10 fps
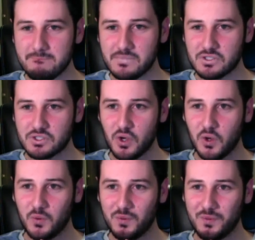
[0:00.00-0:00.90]

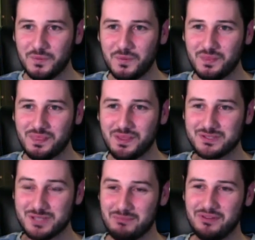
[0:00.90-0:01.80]
so
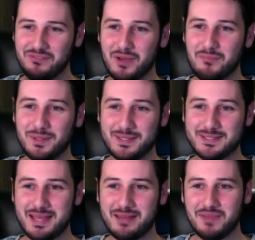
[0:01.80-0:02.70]
there's a couple of
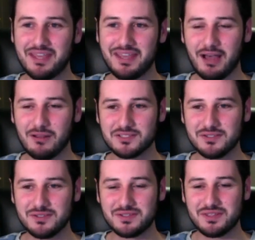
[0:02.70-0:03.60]
companies that make
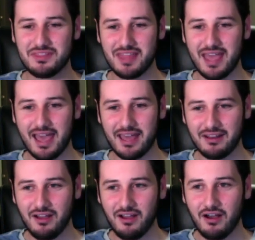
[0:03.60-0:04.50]
houses
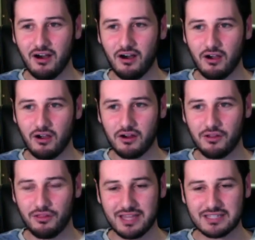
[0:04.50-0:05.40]
that
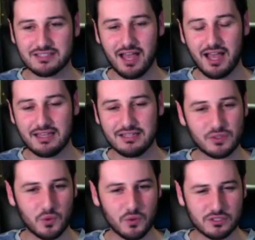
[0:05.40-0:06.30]
are that size
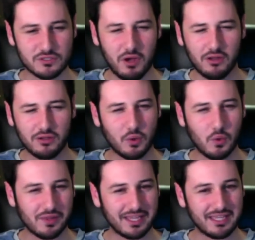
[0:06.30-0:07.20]
or smaller
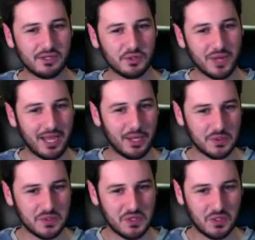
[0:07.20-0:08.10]
or like get
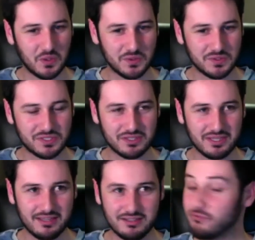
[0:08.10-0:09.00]
around those
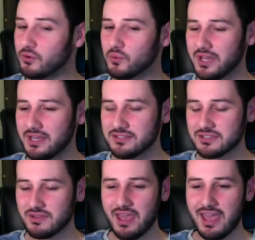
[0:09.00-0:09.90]
in different
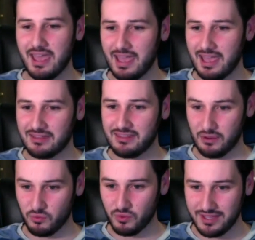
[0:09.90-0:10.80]
ways, and they
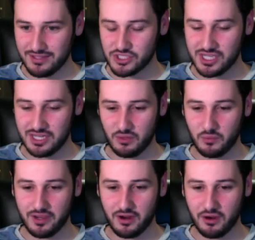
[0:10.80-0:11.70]
range
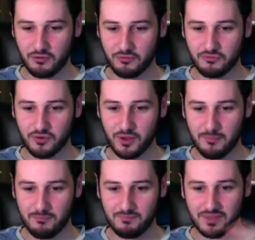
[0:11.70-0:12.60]
anywhere
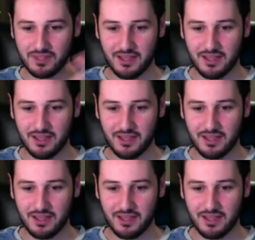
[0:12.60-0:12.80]
from